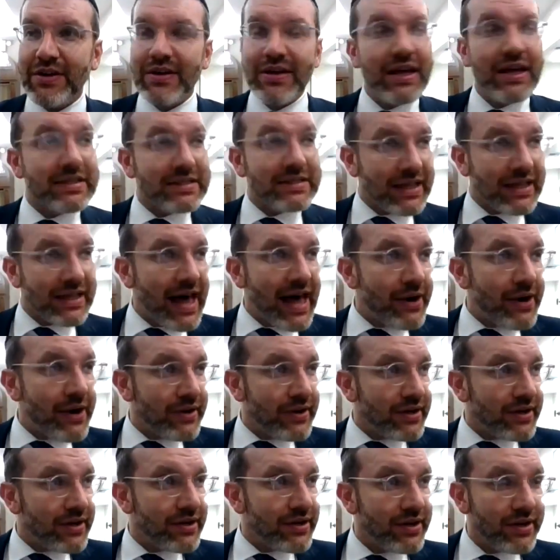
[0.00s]
It's
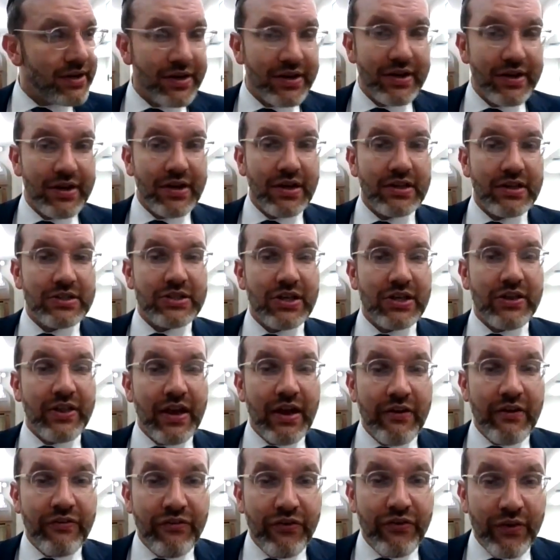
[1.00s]
clouded. So
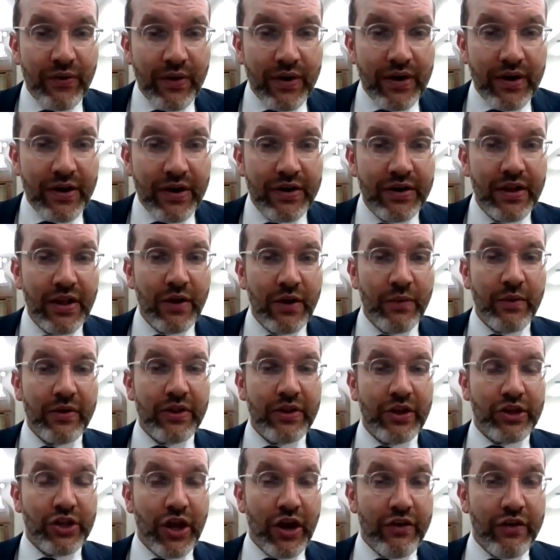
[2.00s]
therefore, when the
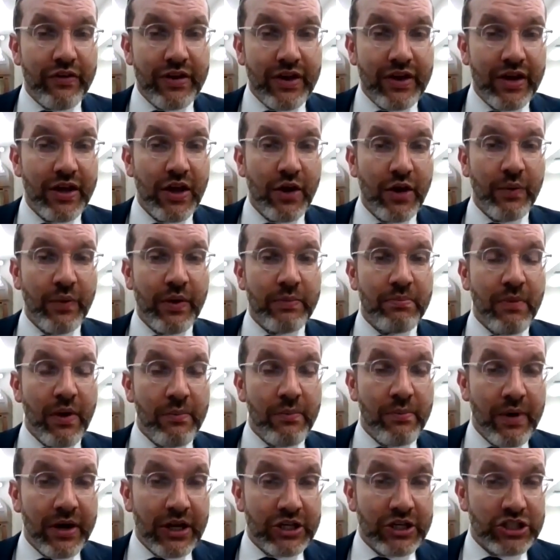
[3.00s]
Torah, when
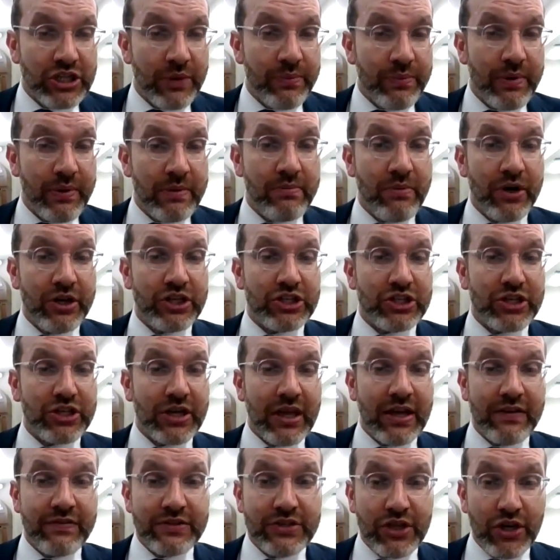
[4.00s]
Moshe
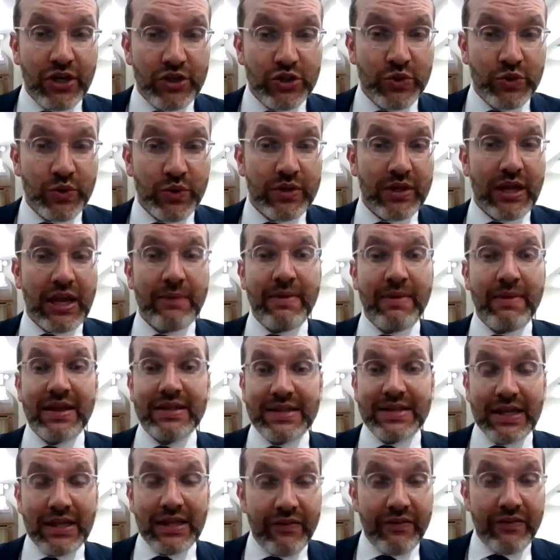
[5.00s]
gives Yeshua the command,
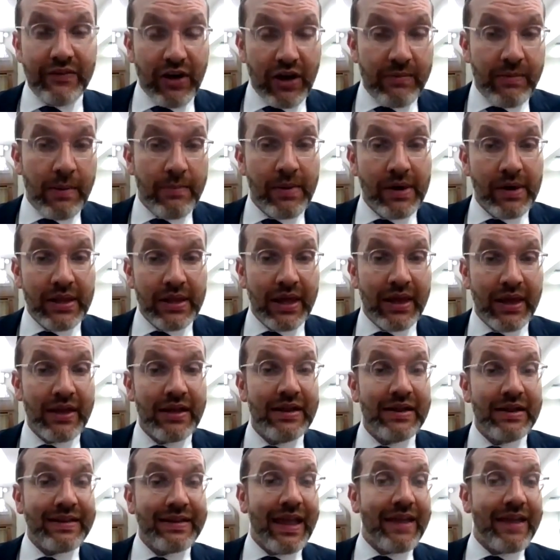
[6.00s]
say l'lachem Amalek,
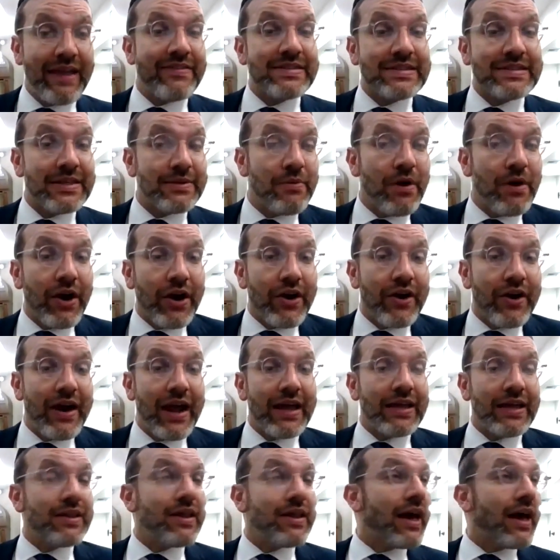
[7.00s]
tevas l'machar
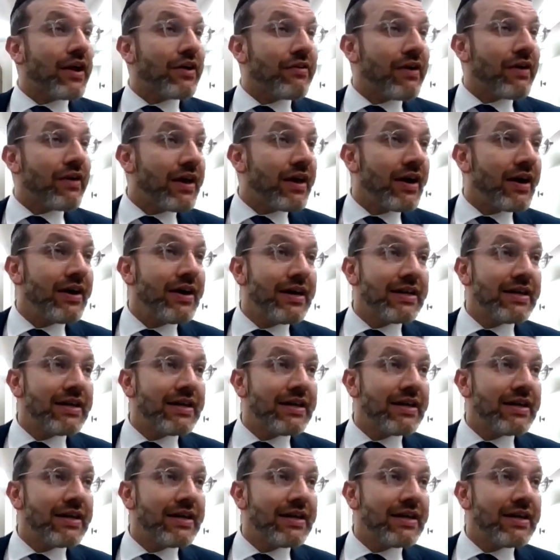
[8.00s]
ein lahachreya.